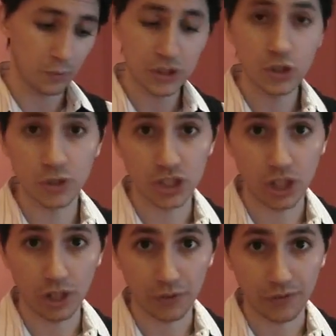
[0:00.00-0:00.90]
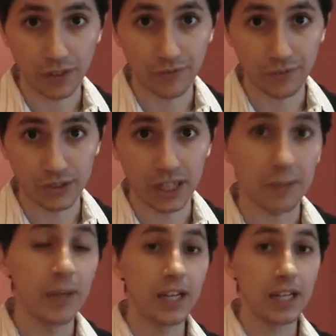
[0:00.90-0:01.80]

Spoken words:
once you switch it on for the very first time,